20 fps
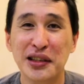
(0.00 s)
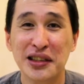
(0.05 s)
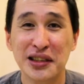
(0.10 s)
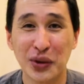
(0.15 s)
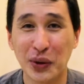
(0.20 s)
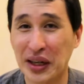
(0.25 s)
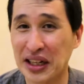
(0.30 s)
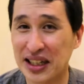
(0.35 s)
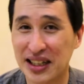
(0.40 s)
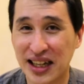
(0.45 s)

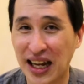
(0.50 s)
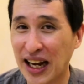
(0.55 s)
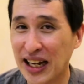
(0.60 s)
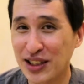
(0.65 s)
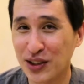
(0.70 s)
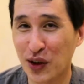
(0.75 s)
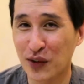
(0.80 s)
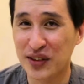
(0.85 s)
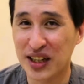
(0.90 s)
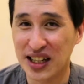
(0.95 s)
So in the
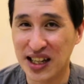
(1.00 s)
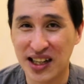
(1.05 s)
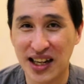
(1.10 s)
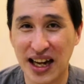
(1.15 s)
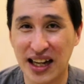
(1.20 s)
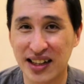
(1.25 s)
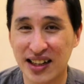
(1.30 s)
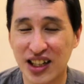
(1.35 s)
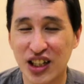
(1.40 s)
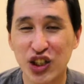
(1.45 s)
case of the
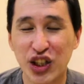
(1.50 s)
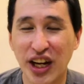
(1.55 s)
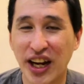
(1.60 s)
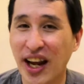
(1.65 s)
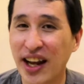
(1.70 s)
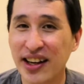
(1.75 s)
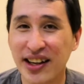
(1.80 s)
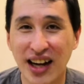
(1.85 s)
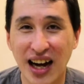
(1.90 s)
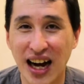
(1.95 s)
ENTJ
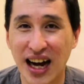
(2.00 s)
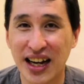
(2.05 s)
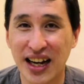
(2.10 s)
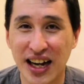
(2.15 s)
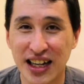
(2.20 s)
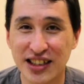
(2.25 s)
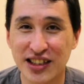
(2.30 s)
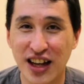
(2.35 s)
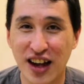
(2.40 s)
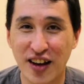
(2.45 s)
and the
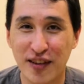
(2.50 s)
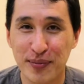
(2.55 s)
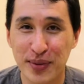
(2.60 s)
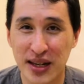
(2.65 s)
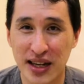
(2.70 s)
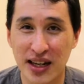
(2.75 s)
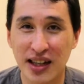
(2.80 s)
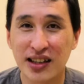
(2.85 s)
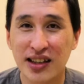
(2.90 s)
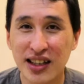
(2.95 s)

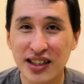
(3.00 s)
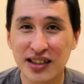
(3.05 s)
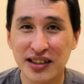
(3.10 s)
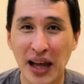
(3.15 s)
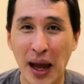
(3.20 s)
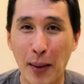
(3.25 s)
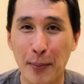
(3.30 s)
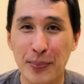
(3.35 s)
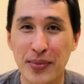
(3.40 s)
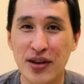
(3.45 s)
ISFP, this
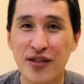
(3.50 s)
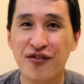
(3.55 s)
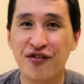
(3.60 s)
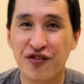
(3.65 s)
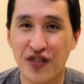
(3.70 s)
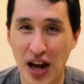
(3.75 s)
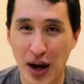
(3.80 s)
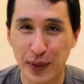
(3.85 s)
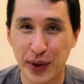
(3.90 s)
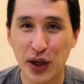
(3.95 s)
can be
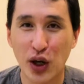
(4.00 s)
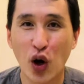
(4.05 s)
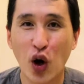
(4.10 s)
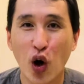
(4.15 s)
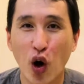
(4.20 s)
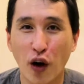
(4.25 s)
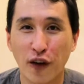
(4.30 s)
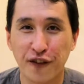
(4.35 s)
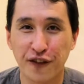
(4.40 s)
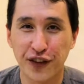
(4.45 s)
very
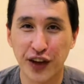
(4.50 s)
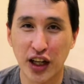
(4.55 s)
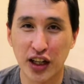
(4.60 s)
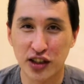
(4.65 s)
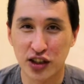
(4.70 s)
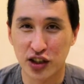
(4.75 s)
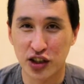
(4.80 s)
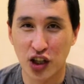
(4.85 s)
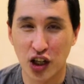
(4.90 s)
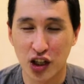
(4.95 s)

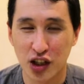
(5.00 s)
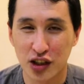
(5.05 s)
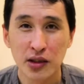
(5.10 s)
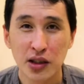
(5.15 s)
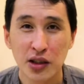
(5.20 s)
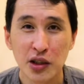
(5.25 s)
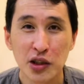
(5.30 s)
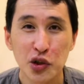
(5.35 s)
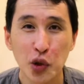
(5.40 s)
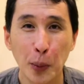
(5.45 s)
obvious.
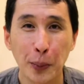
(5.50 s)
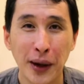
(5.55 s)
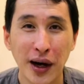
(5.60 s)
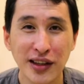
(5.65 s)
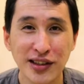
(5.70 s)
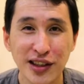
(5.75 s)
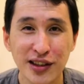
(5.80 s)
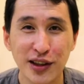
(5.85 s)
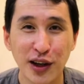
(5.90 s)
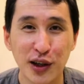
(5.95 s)
So
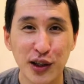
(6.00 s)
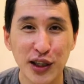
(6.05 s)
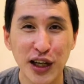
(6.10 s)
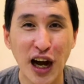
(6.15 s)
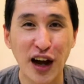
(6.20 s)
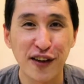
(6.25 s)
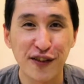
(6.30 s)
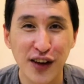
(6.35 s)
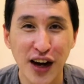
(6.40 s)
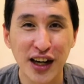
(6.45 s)
personally,
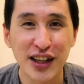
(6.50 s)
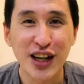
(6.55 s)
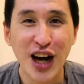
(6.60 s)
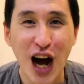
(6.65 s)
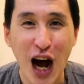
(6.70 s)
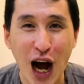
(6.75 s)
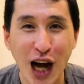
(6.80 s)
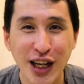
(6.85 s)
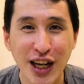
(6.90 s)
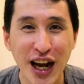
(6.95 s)
I find
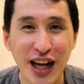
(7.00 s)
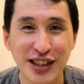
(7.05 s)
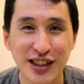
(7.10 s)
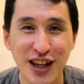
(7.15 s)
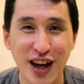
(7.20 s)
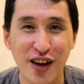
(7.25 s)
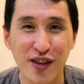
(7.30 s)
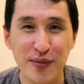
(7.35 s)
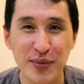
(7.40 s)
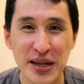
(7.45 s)

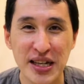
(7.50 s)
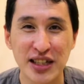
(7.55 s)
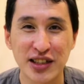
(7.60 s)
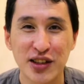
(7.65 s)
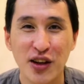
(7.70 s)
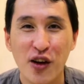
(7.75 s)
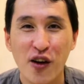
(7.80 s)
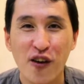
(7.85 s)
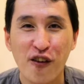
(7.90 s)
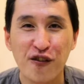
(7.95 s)
ISFPs
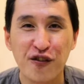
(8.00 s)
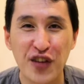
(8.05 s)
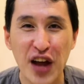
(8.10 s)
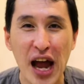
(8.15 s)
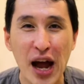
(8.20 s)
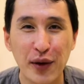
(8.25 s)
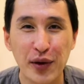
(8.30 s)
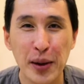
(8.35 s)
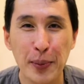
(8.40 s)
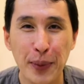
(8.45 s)

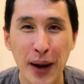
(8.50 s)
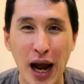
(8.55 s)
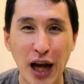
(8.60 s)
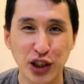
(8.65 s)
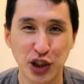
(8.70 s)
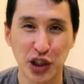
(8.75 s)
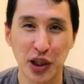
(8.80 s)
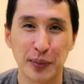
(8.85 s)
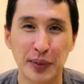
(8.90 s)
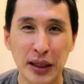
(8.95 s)
very
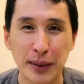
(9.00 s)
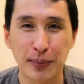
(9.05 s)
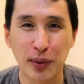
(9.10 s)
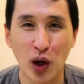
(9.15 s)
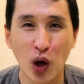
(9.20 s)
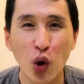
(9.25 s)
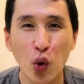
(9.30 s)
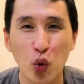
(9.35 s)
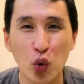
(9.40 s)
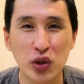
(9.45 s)
passionate
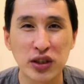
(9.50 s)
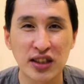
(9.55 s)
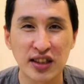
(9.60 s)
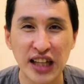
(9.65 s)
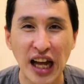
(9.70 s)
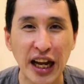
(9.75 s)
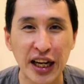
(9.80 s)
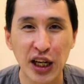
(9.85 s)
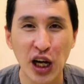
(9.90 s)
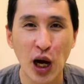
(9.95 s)
people who
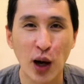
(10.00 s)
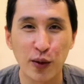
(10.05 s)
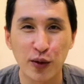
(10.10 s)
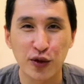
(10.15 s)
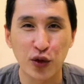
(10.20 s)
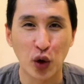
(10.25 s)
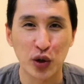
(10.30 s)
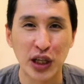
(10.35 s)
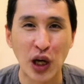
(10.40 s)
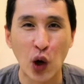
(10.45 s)
stand up
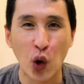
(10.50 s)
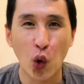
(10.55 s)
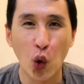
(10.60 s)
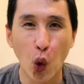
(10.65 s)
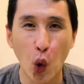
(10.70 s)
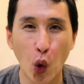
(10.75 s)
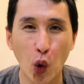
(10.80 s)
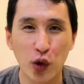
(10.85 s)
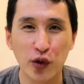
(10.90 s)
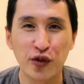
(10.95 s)
for their
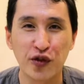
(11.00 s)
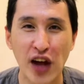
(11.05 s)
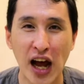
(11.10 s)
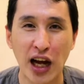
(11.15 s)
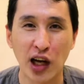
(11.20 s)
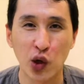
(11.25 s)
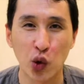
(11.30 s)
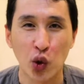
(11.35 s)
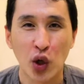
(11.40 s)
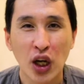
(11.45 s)
own
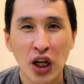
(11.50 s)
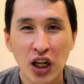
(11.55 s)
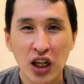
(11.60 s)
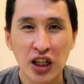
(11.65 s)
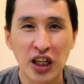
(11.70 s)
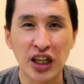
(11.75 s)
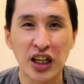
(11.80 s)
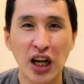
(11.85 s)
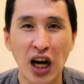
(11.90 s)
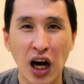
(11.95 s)
value.
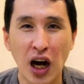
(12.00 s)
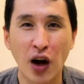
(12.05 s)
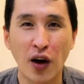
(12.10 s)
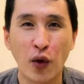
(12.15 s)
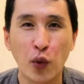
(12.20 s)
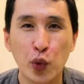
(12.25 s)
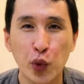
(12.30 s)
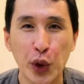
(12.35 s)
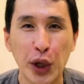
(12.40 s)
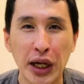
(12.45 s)
They
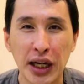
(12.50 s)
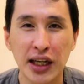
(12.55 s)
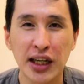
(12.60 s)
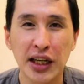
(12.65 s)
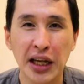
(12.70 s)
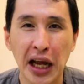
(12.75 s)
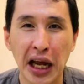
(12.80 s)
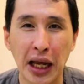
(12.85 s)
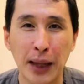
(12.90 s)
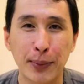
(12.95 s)
are
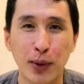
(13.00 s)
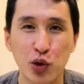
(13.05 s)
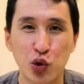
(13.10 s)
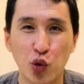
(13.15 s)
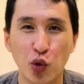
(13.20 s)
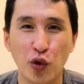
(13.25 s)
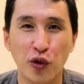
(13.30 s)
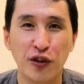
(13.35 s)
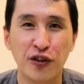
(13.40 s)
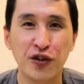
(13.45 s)
really able
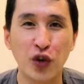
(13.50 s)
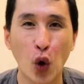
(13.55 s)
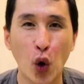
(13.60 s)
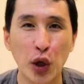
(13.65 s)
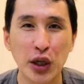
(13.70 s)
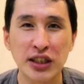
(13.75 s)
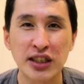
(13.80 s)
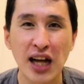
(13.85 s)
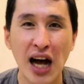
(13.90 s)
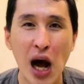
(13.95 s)
to
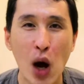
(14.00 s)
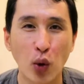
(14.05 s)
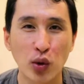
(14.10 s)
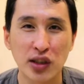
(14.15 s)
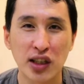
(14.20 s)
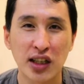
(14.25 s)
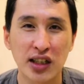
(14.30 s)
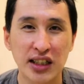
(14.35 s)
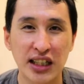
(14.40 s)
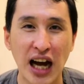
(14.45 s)
voice
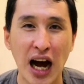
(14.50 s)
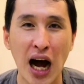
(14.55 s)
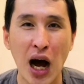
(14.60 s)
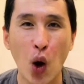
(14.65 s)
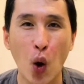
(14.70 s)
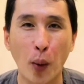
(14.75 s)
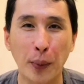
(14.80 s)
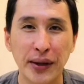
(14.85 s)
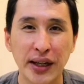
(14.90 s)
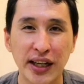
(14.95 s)
out their
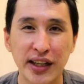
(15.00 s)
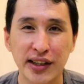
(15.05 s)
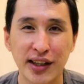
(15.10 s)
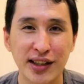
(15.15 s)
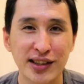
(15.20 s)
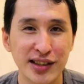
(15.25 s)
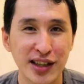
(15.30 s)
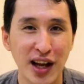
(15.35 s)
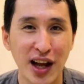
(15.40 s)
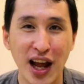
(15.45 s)

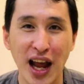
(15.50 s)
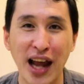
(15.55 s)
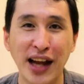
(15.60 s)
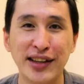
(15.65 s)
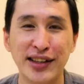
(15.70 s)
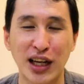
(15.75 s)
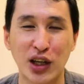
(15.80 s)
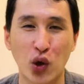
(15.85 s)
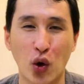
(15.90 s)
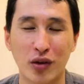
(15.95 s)
opinions
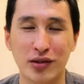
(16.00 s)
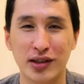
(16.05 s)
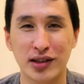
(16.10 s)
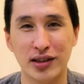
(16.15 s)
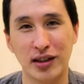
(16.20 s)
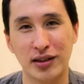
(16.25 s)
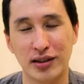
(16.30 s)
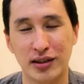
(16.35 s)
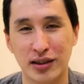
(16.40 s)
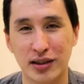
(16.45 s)
and their
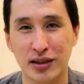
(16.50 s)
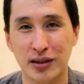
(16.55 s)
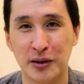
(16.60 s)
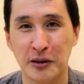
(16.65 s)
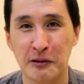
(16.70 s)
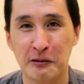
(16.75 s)
concerns.